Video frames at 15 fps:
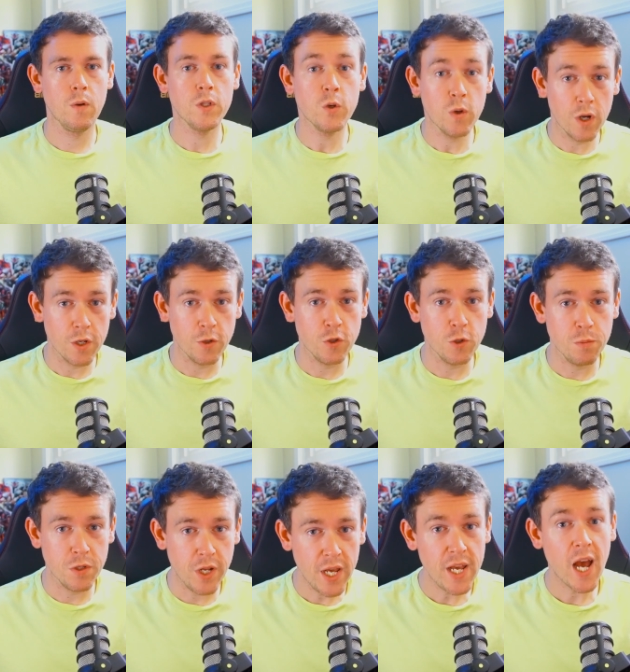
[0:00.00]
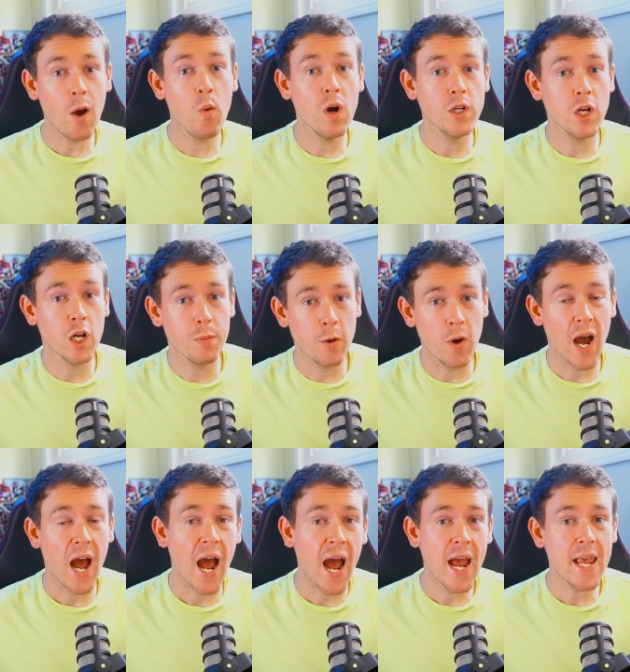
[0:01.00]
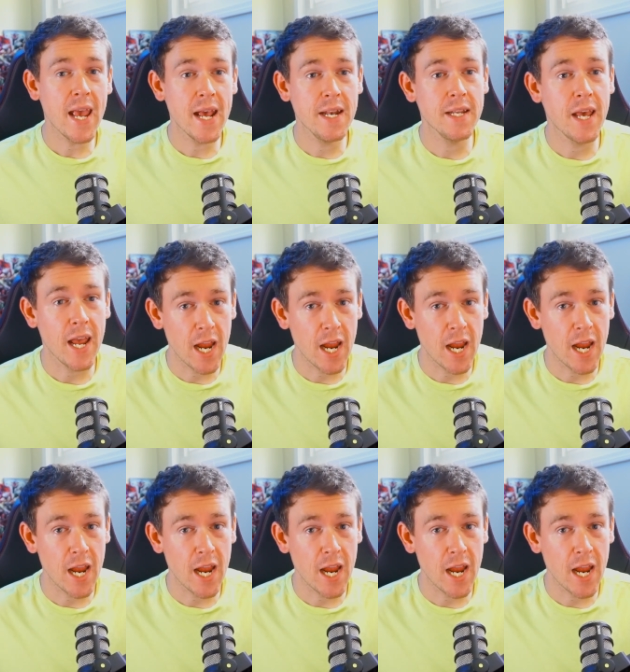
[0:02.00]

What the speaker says: What's going on YouTube? Today I want to talk about high-end